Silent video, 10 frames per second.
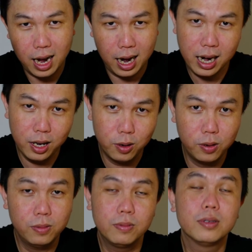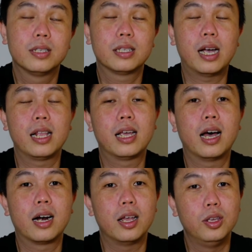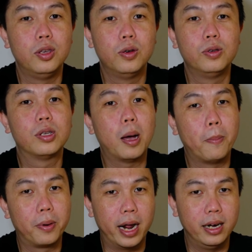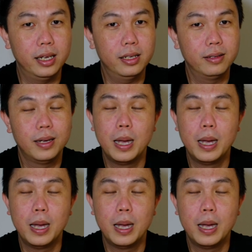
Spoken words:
I know sidecar use brandy,